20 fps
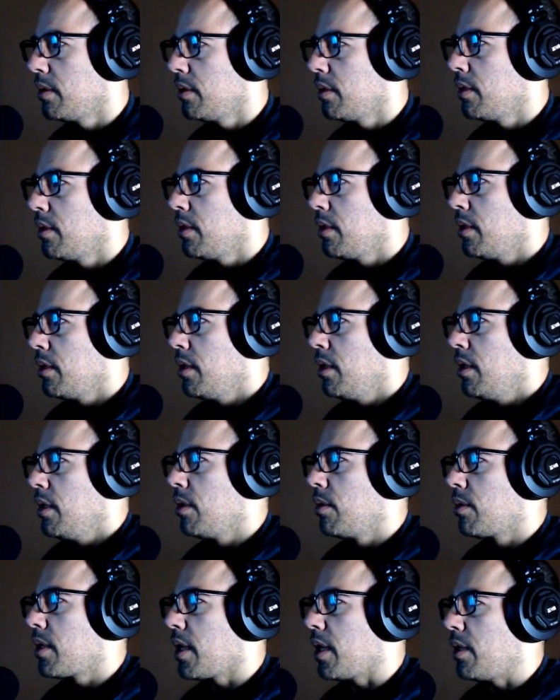Okay,
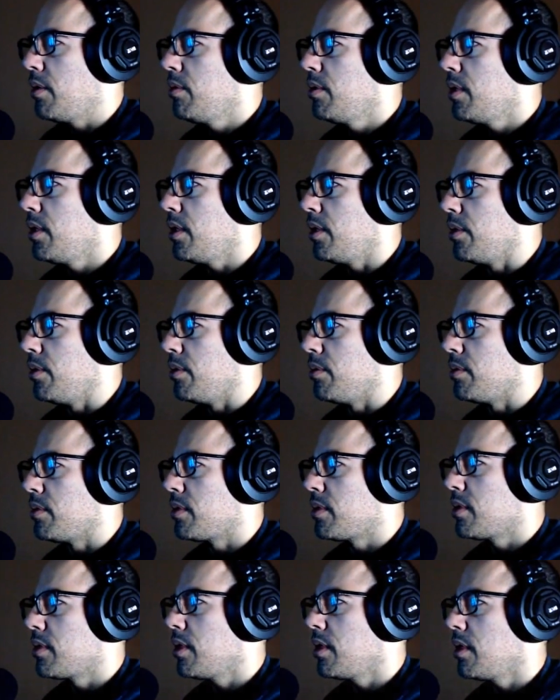who to use?
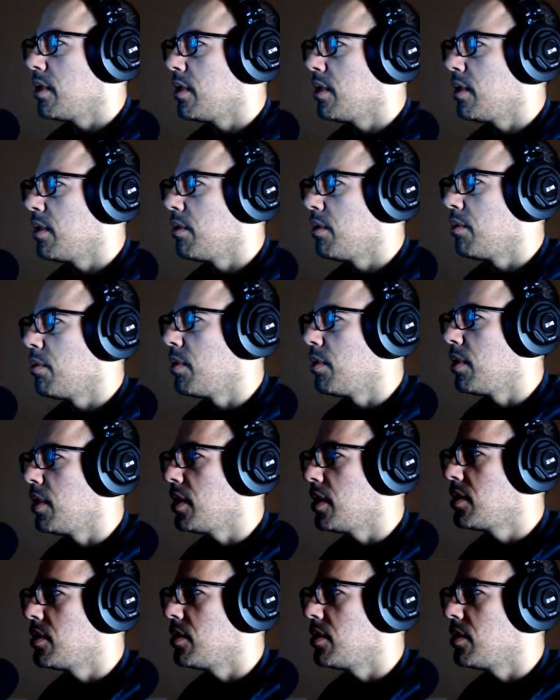Well, let's